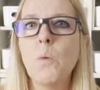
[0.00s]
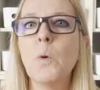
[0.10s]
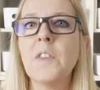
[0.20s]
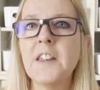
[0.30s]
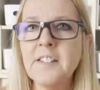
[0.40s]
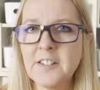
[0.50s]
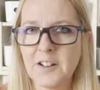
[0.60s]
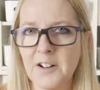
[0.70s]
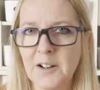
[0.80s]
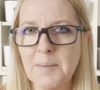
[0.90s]
Well this
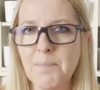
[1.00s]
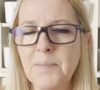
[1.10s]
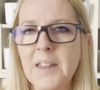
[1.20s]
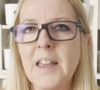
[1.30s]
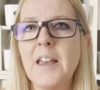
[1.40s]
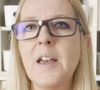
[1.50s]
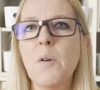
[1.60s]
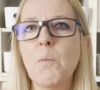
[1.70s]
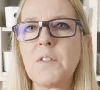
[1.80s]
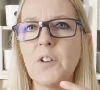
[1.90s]
time
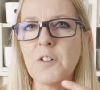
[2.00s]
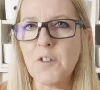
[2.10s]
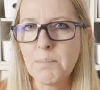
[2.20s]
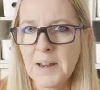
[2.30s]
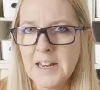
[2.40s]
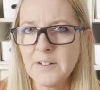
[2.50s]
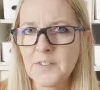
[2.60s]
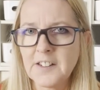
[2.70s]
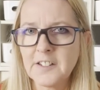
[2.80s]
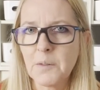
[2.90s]
we've got a repeat of
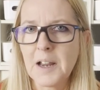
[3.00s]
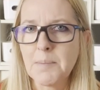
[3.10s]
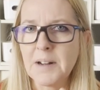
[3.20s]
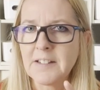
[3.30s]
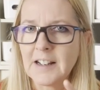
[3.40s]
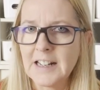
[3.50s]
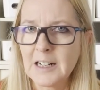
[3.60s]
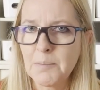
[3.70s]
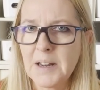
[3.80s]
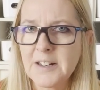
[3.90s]
this square, but it's a
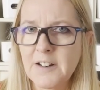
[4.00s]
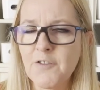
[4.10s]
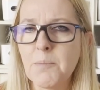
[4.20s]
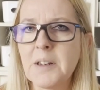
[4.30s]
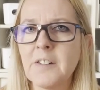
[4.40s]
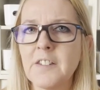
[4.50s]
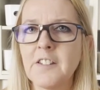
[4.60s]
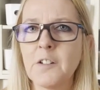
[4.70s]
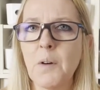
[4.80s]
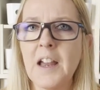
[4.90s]
little bit different because the
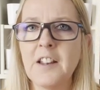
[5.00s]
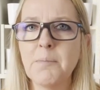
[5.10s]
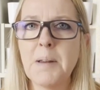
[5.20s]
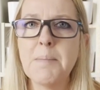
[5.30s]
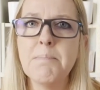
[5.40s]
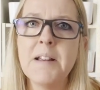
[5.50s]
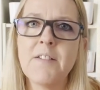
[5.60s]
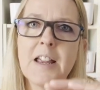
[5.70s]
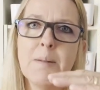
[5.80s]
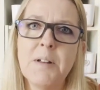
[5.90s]
square has been
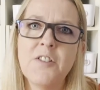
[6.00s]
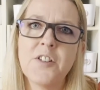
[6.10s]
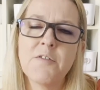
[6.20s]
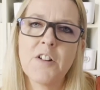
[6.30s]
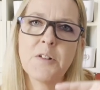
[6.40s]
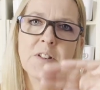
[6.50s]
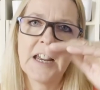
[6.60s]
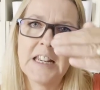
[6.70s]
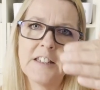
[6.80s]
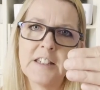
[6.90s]
mirror imaged and
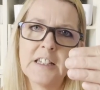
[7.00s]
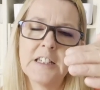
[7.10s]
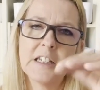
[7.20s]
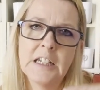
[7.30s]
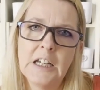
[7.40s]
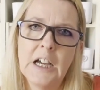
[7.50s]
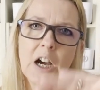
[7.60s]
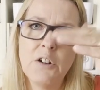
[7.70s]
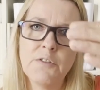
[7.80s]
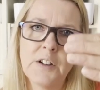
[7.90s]
rotated
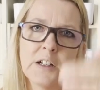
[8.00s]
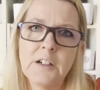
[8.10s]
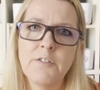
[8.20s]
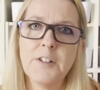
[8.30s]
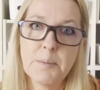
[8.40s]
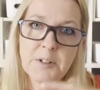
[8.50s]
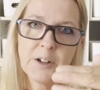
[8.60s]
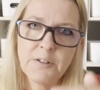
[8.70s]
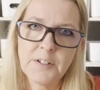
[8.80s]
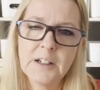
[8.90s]
over, flipped
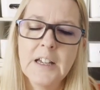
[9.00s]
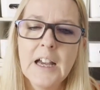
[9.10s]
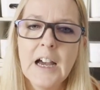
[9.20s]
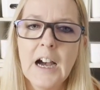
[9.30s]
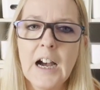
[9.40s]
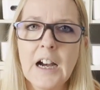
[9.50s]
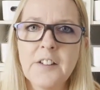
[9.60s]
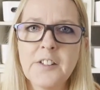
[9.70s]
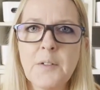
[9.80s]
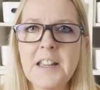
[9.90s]
over. Uh,
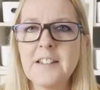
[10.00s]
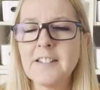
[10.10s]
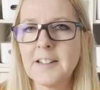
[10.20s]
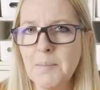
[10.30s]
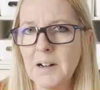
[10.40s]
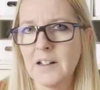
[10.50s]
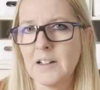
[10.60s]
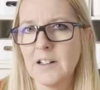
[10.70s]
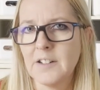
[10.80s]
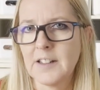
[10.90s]
so it's similar
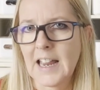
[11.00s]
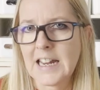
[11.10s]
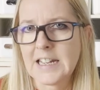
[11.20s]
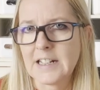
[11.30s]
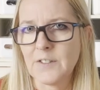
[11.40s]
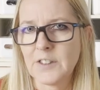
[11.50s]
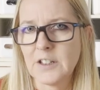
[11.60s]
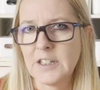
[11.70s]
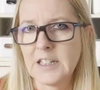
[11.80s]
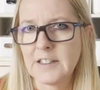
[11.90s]
to eight and
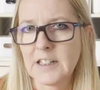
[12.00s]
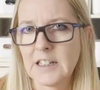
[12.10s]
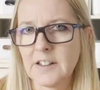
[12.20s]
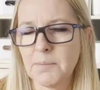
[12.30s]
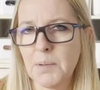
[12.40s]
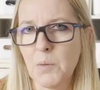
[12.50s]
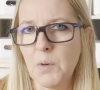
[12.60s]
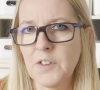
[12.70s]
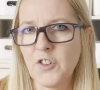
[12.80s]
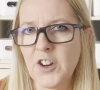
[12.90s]
thirty-six, but
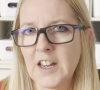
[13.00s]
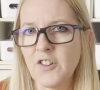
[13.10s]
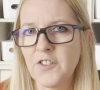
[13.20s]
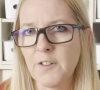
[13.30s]
with a change.